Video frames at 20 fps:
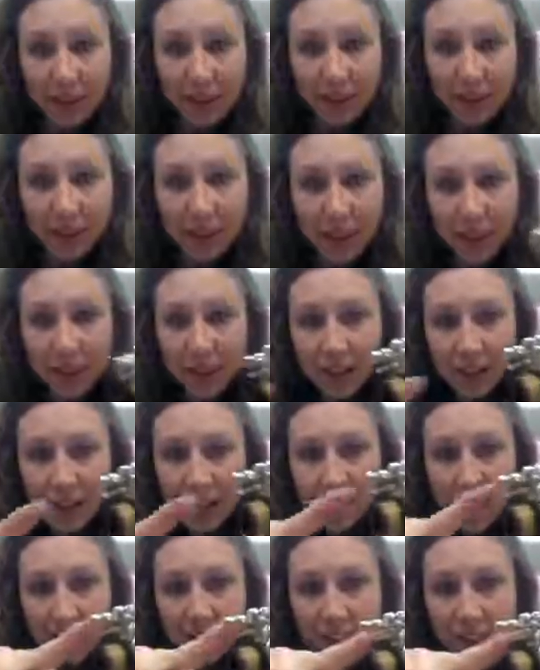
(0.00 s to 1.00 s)

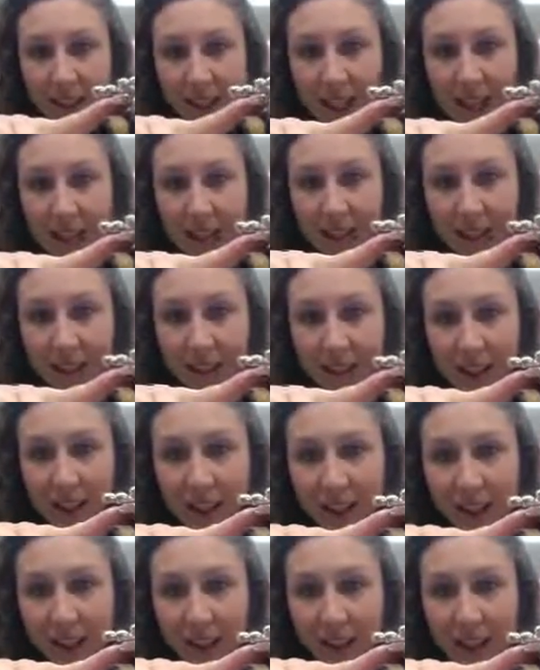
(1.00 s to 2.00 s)
There's
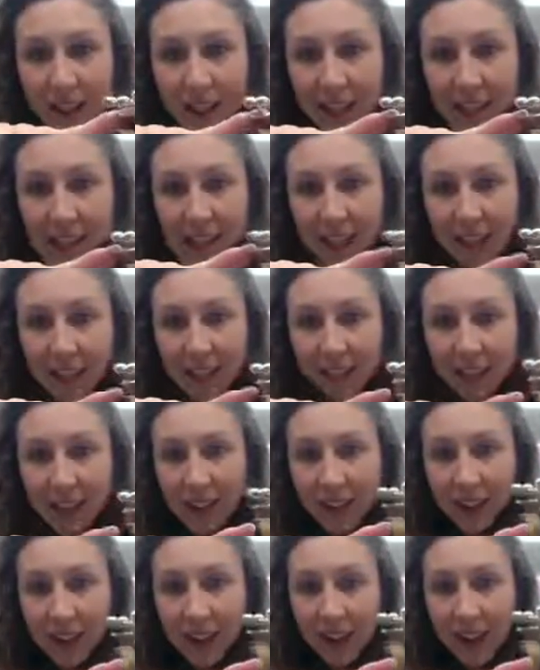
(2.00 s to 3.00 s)
the key
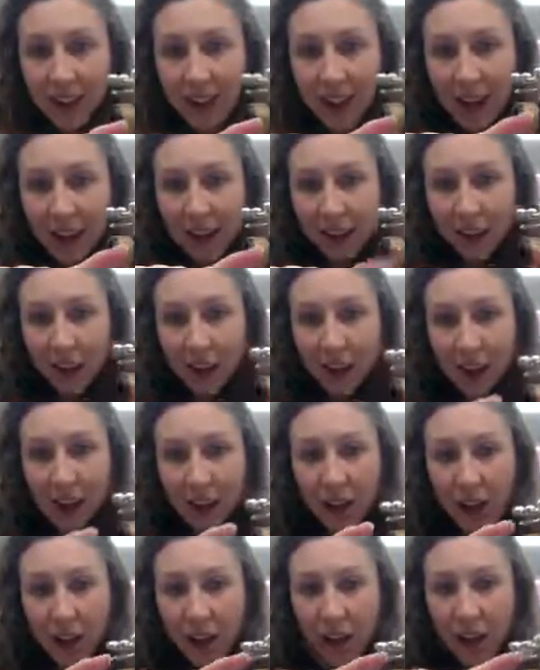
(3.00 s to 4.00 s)
on your
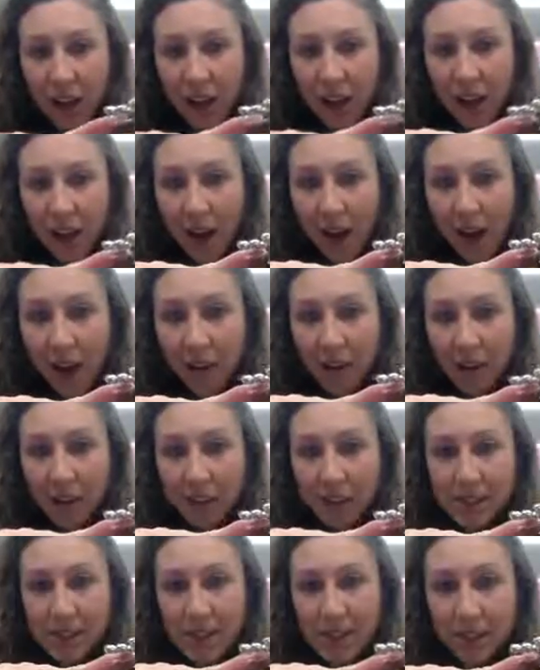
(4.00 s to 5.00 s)
upper
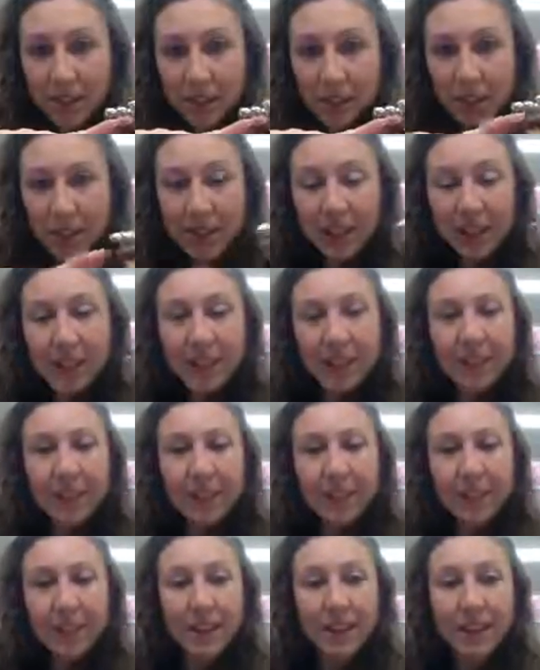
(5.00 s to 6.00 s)
section.
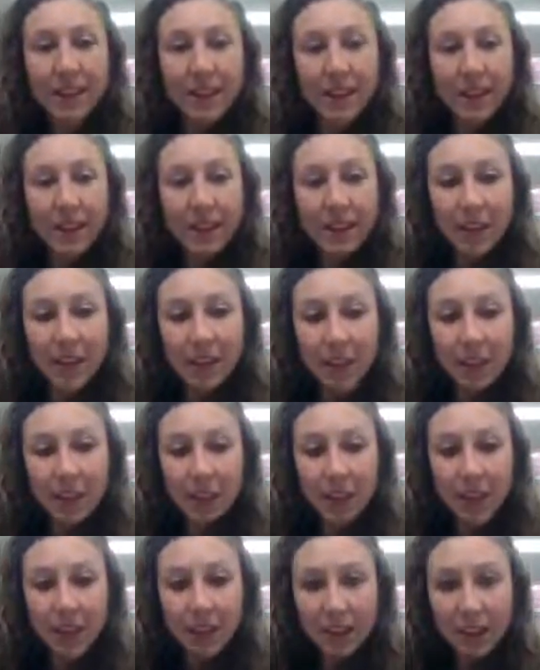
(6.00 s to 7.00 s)
We're
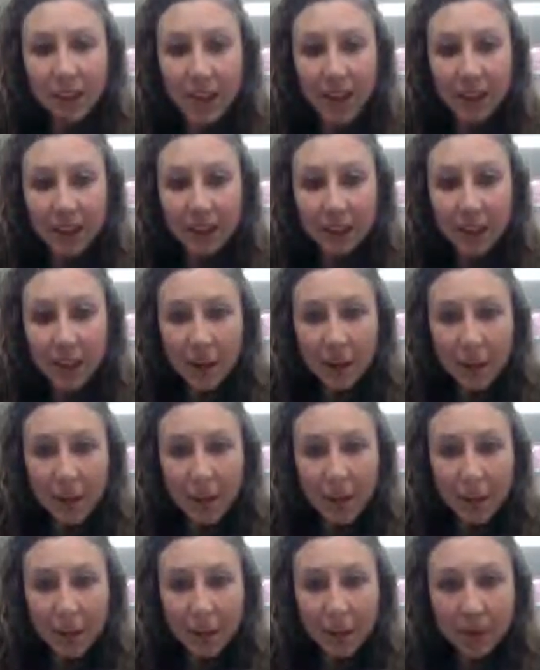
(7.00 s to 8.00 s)
going to line them
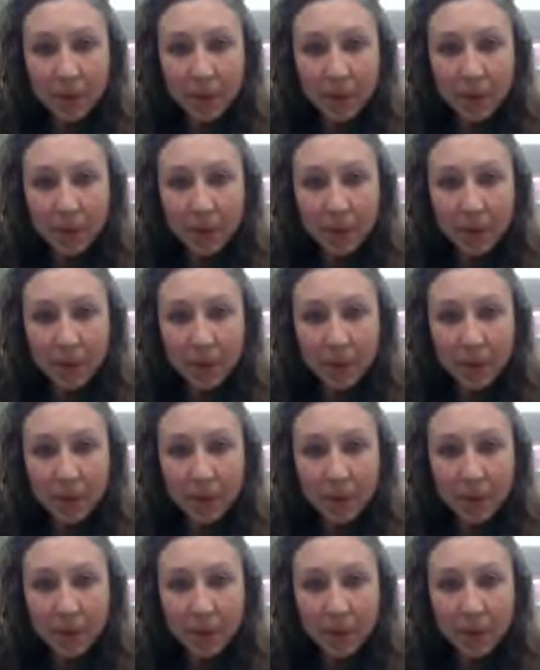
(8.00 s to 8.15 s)
up